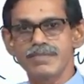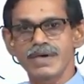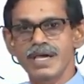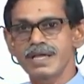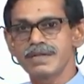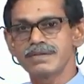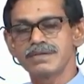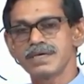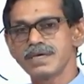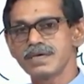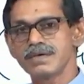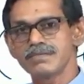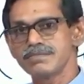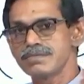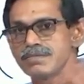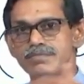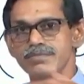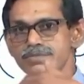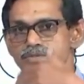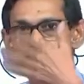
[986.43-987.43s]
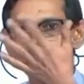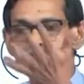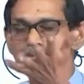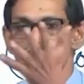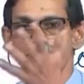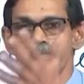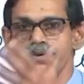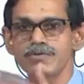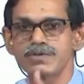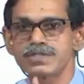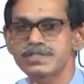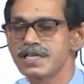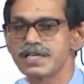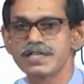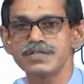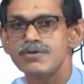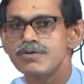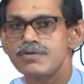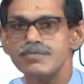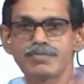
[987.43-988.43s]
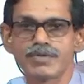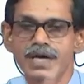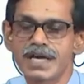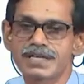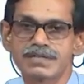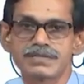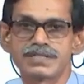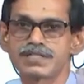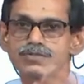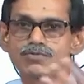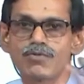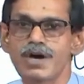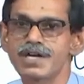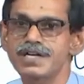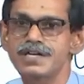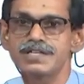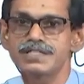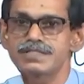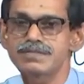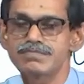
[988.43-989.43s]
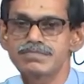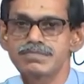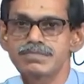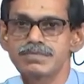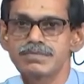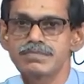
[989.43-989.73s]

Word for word: and some of you will say no, this water is